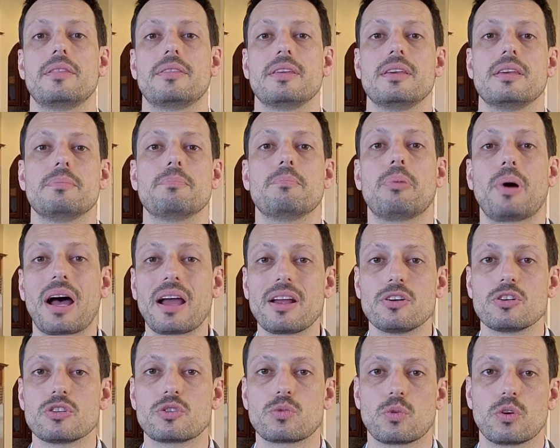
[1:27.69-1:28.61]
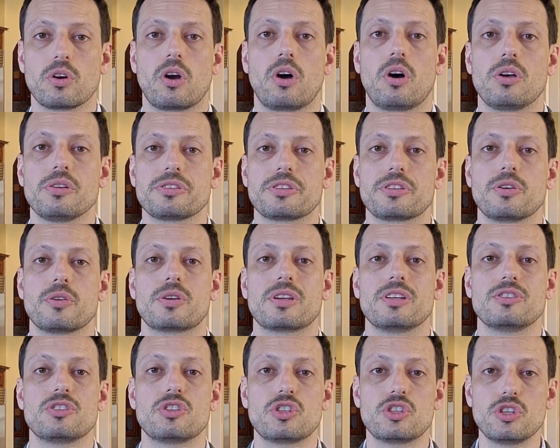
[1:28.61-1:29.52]
the buyers were also
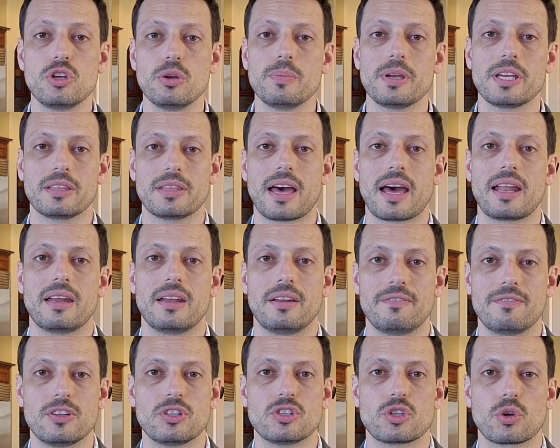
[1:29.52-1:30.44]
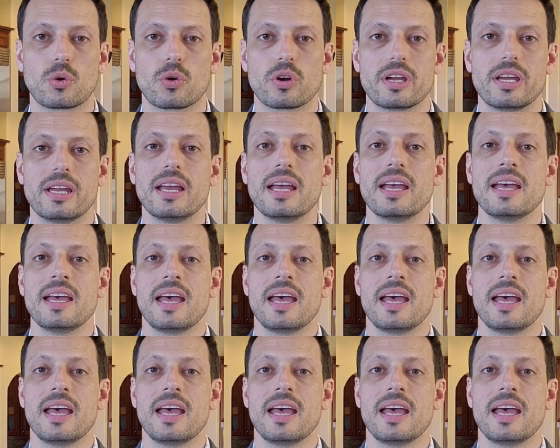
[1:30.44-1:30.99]
consuming that inventory